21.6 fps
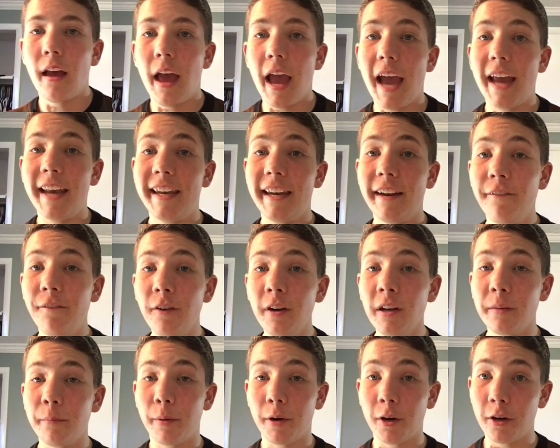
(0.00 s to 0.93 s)
And
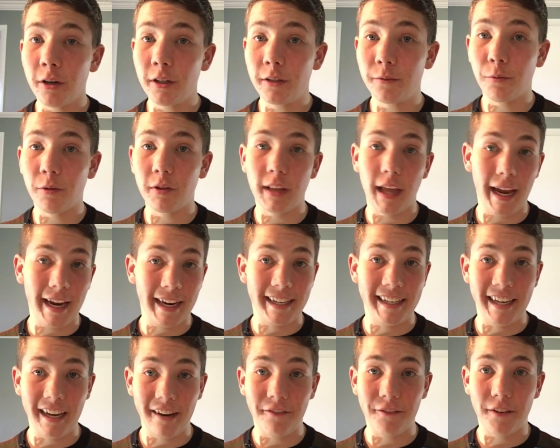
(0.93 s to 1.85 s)
different birds will like
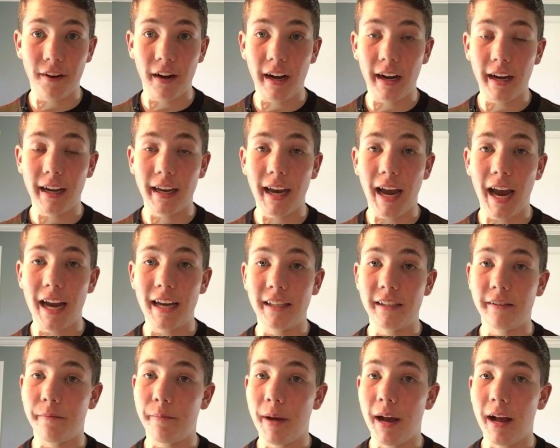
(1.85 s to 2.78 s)
different kinds
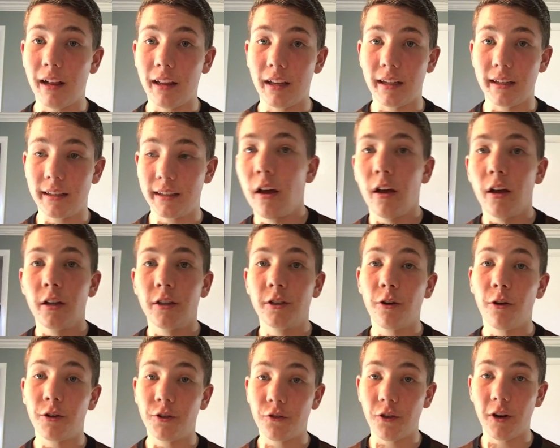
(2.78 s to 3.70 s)
of pellets.
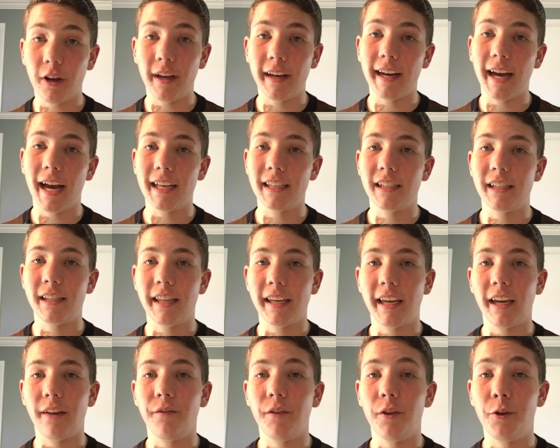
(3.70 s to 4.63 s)
So it's really nice that
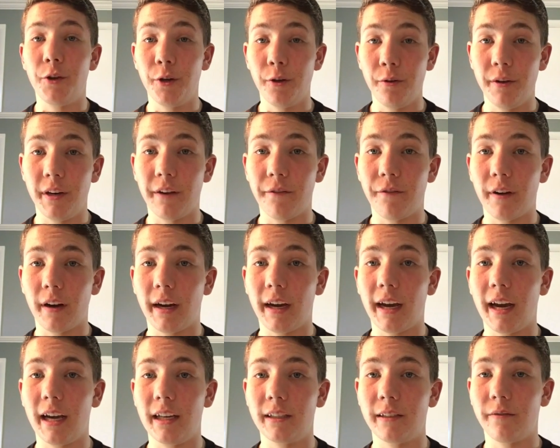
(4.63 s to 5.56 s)
they give you two different
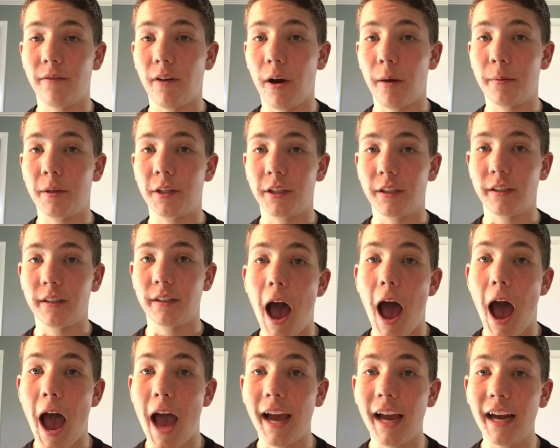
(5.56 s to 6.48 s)
kinds of
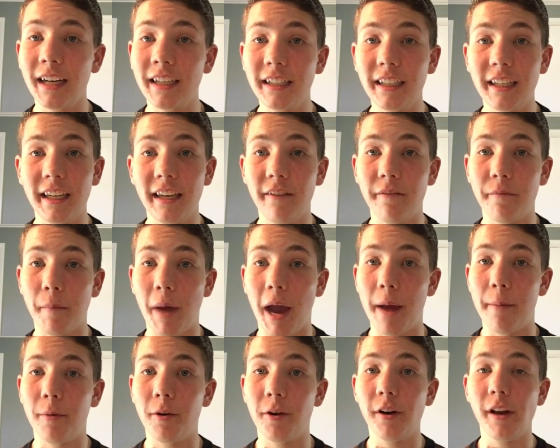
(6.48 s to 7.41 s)
options. I actually give
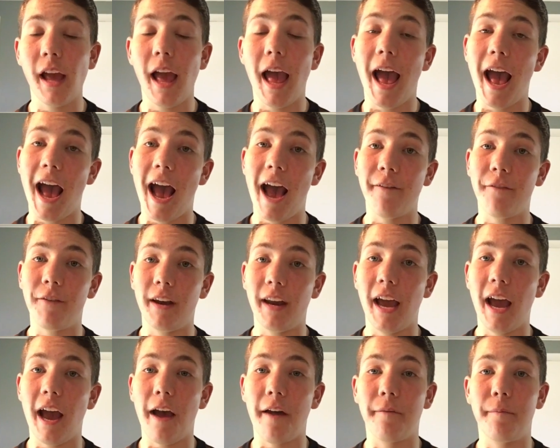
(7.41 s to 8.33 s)
my bird half and
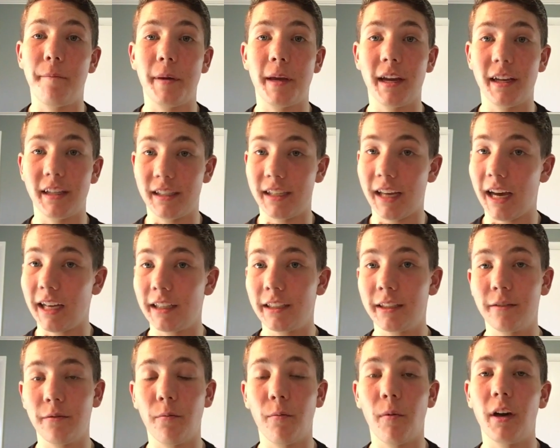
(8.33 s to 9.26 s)
half because
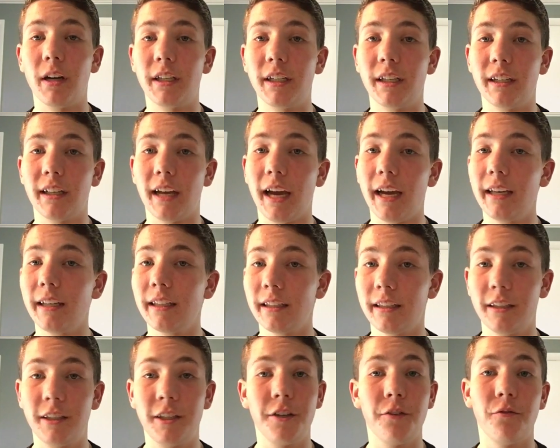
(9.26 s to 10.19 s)
that's what she
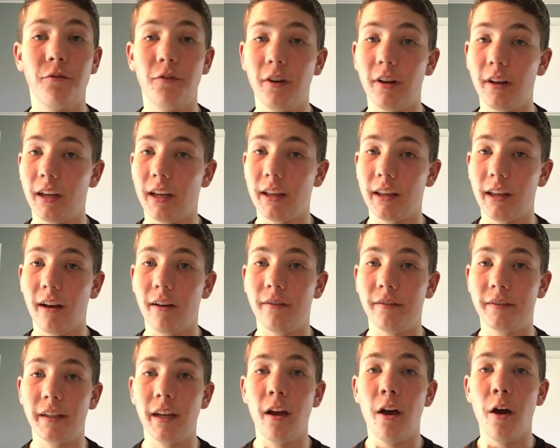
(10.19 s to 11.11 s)
likes. She really
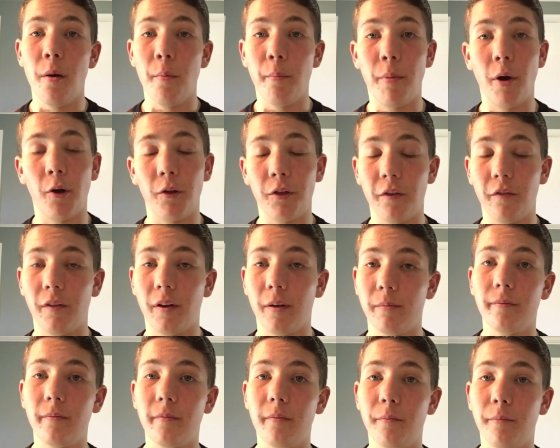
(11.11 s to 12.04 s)
loves both of
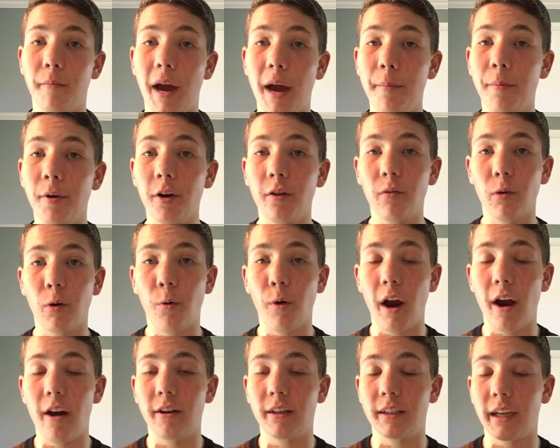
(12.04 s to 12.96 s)
them. My bird
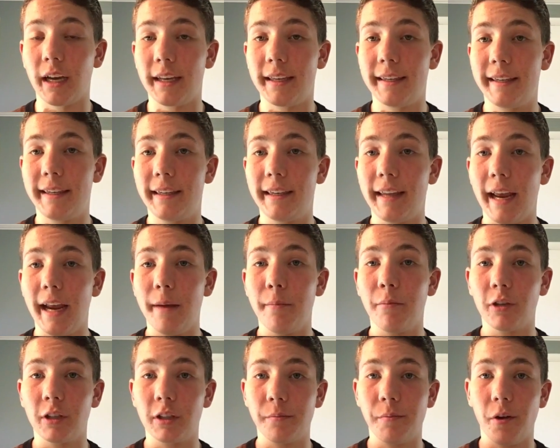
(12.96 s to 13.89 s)
requires a
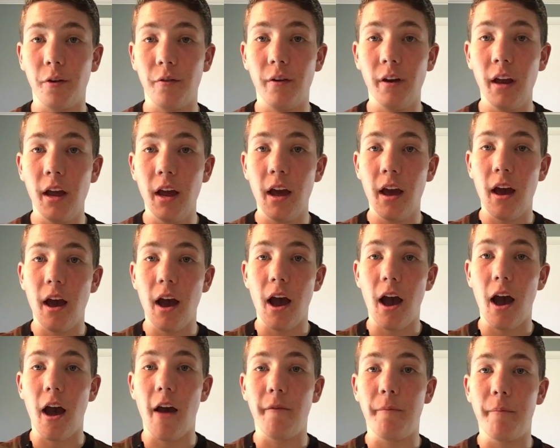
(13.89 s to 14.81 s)
tablespoon
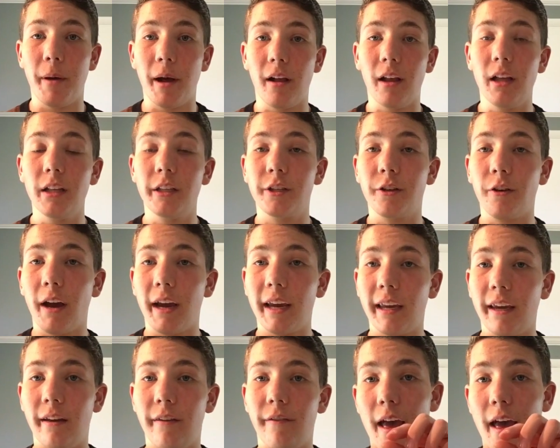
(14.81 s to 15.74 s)
of pellets, so I
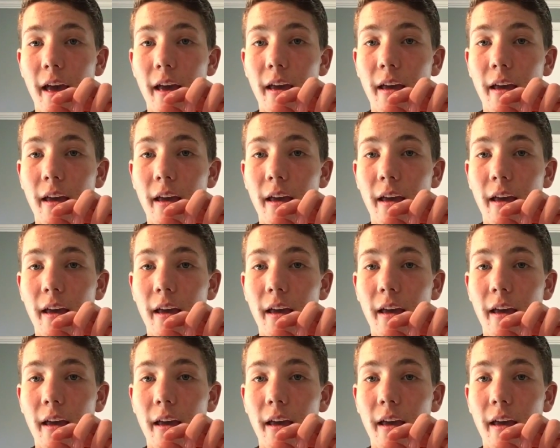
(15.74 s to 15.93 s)
give